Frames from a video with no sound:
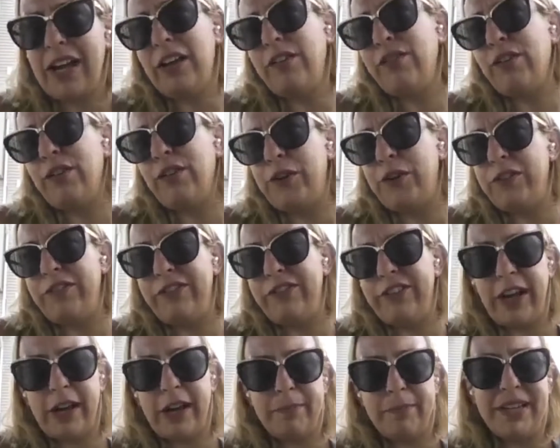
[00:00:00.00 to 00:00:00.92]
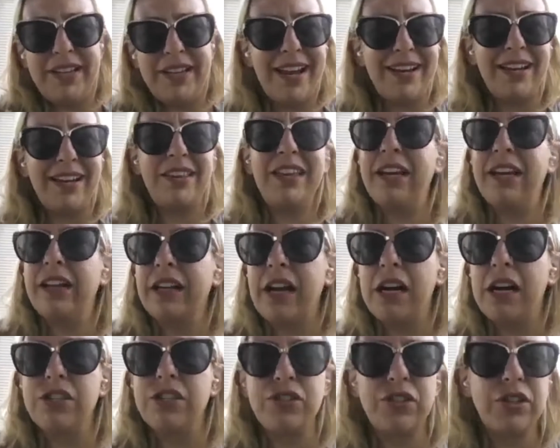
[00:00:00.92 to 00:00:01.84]
I love a good VIP, anything at a
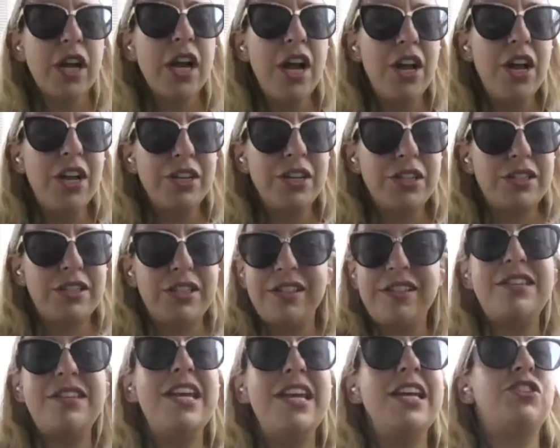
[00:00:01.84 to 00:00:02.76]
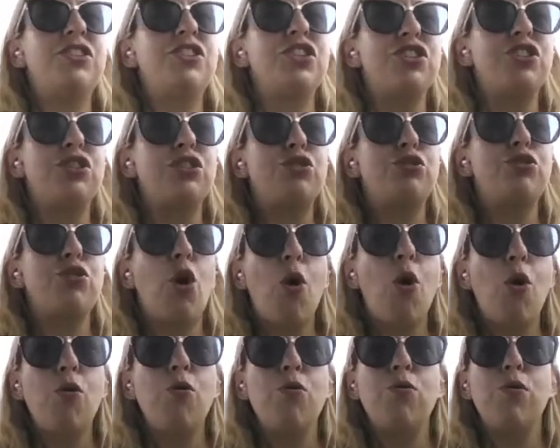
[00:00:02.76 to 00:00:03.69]
concert. It's just
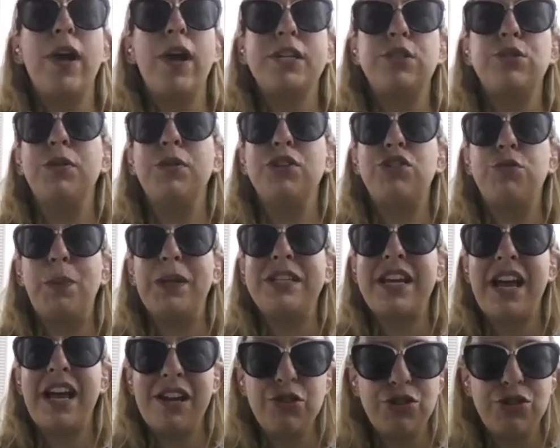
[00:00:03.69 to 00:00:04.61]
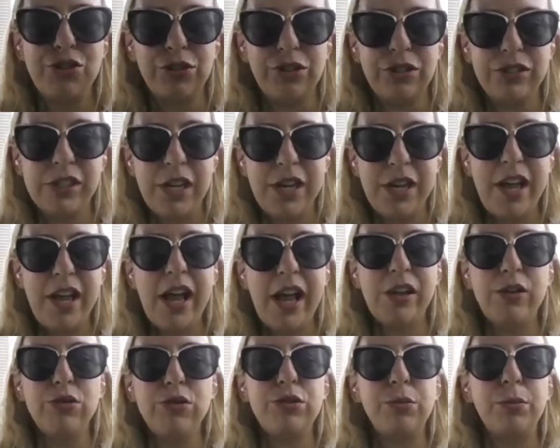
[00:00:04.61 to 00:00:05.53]
so, has so much potential
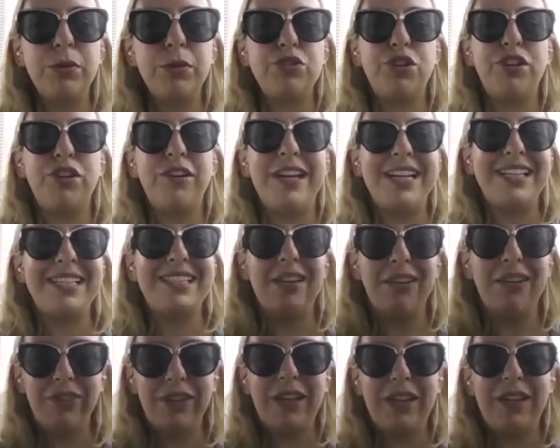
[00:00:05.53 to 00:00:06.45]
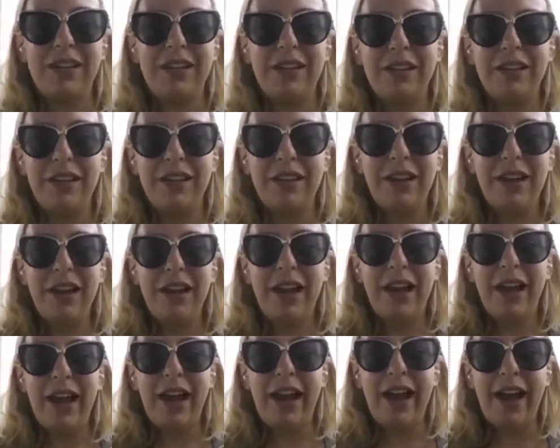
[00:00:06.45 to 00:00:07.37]
and there's so much creativity.
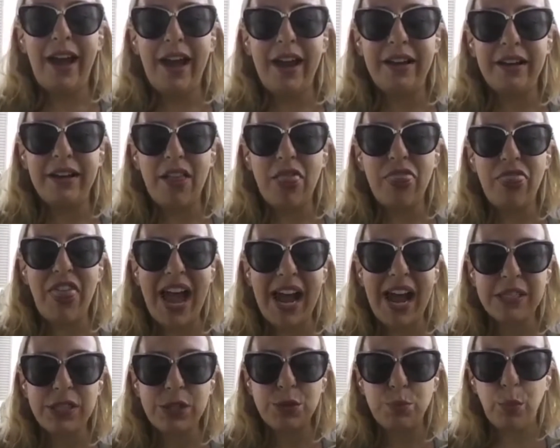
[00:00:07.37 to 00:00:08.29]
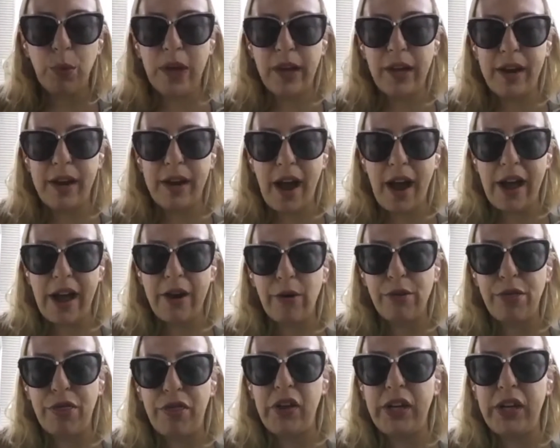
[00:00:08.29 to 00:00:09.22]
And that's what I
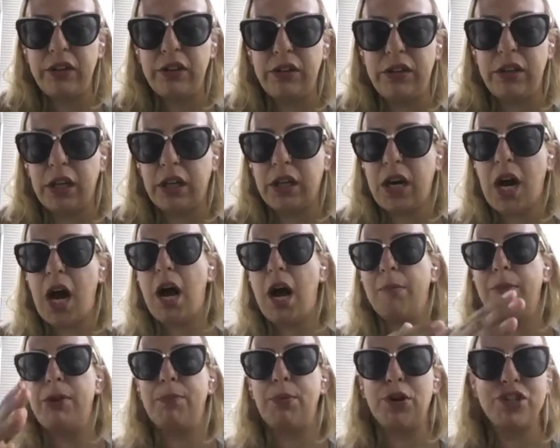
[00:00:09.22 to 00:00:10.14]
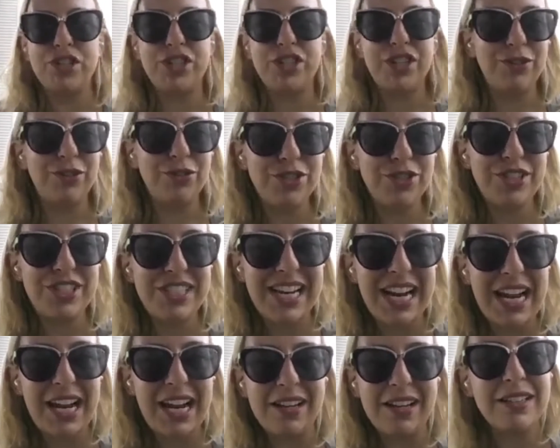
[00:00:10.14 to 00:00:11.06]
don't think the common person
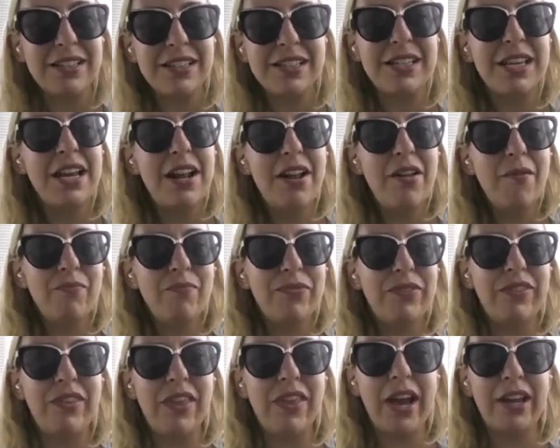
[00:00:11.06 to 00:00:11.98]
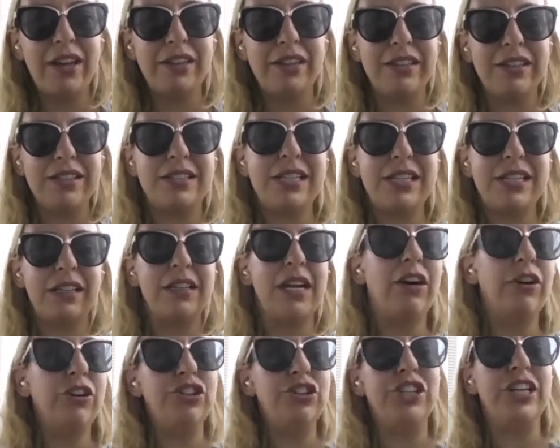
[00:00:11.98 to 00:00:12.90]
understands that this
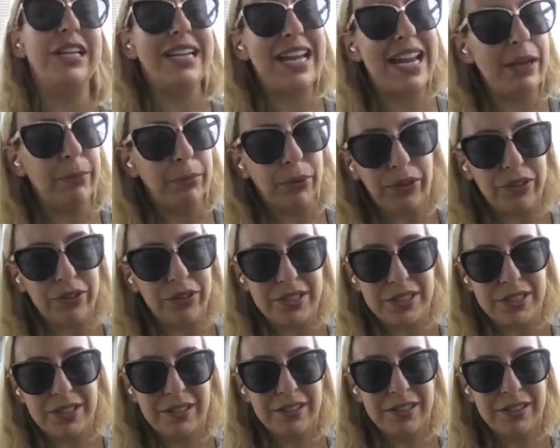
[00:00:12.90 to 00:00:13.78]
technology enables.